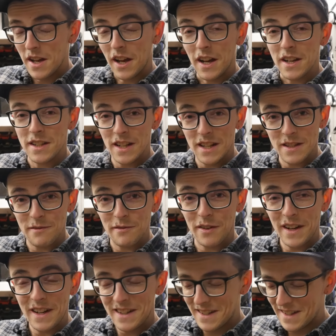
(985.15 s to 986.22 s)
I did in
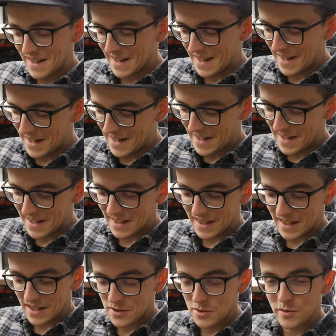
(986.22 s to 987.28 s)
fact, and
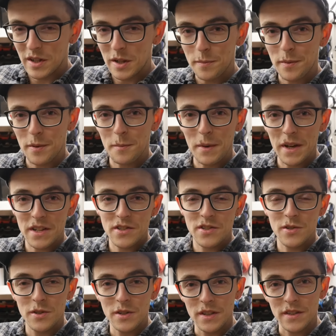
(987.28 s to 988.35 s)
I drove up, met
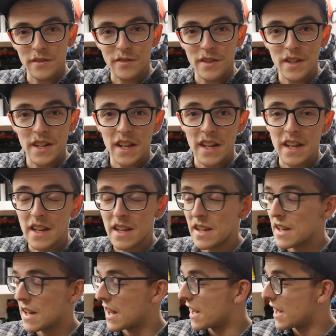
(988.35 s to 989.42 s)
Struan for the
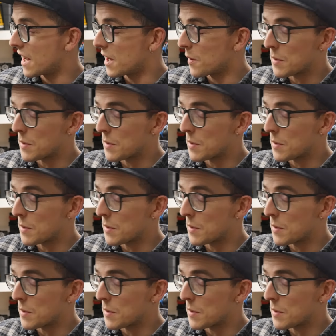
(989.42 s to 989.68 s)
day.